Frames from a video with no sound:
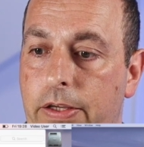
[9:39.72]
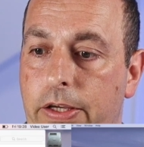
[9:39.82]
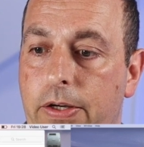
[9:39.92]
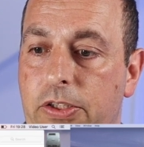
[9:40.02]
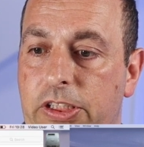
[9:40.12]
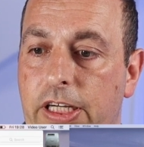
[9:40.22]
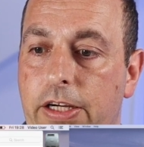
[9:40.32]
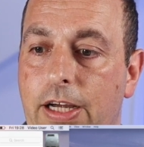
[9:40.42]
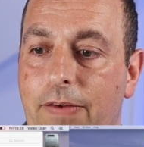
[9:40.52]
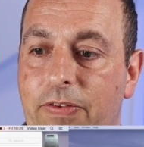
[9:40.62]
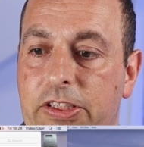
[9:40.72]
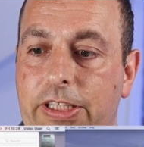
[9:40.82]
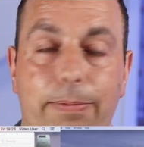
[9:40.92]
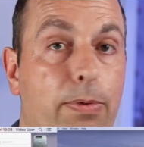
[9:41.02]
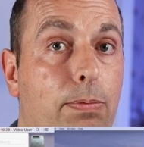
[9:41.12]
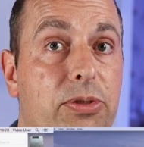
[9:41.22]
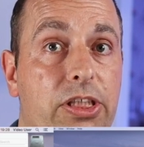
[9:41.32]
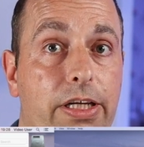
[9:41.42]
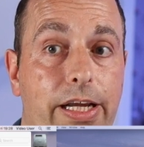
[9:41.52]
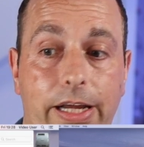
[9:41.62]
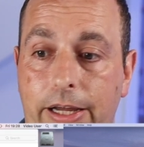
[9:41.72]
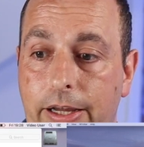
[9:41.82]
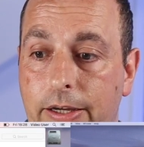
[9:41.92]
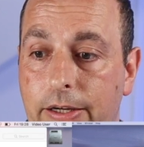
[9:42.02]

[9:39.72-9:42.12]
you can see you have the same option here,